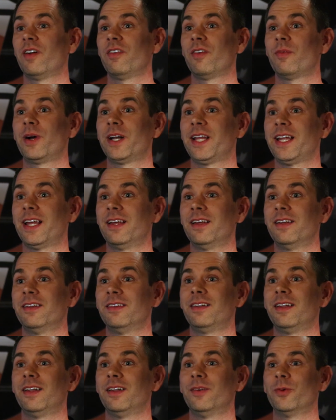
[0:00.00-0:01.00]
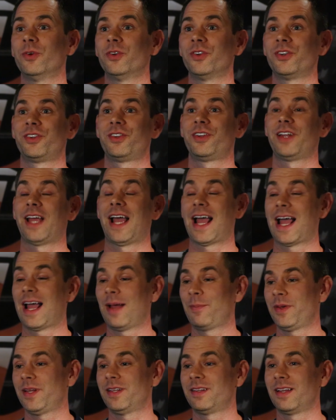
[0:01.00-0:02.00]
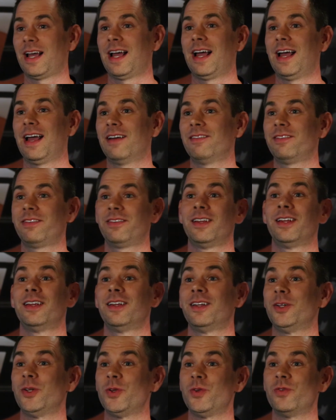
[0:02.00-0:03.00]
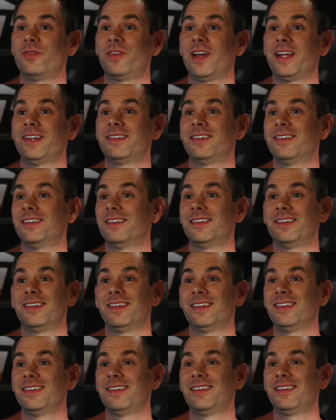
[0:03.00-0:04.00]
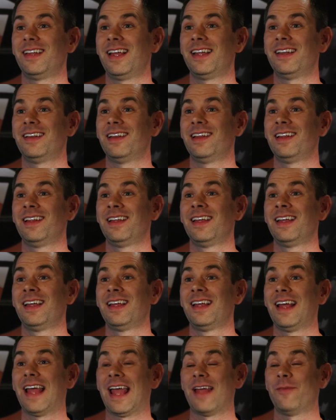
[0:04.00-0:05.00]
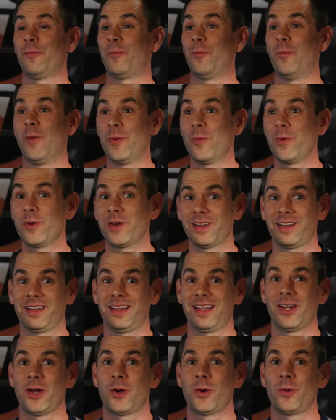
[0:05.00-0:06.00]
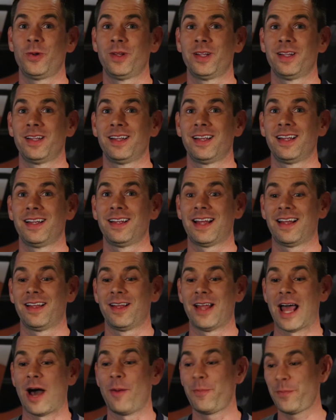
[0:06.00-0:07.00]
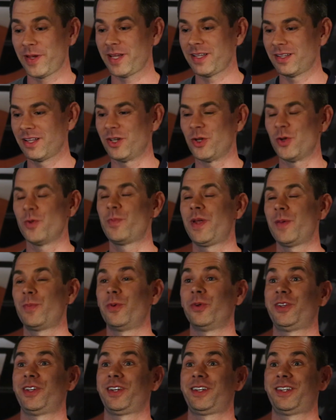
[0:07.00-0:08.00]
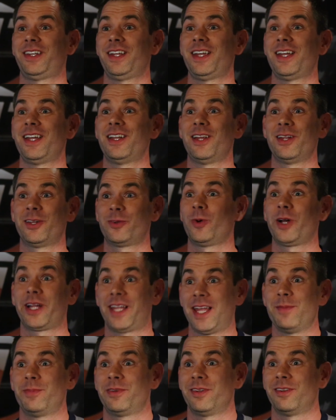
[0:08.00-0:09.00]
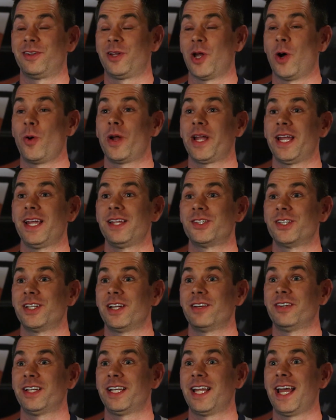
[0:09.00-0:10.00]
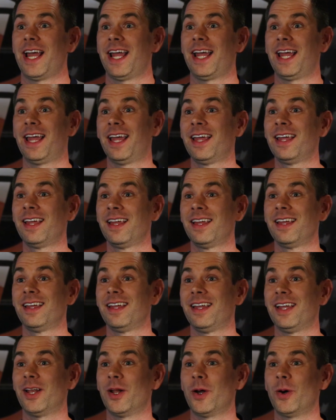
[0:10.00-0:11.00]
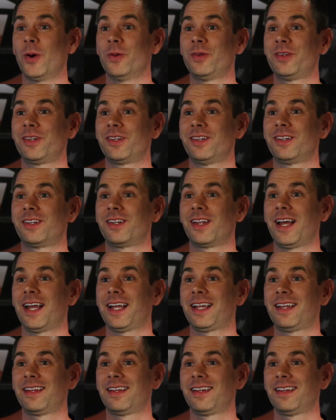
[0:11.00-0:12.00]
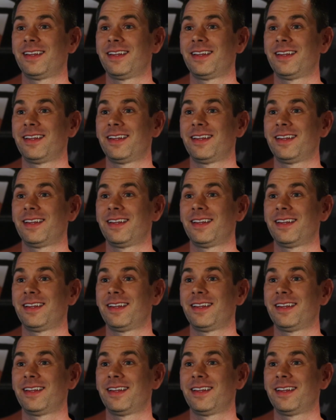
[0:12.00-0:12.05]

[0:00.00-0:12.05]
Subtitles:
everybody is, and we're just happy to have new faces, and we want to, you know, helping the new people succeed is what keeps us going each and every day. You know, it's just like,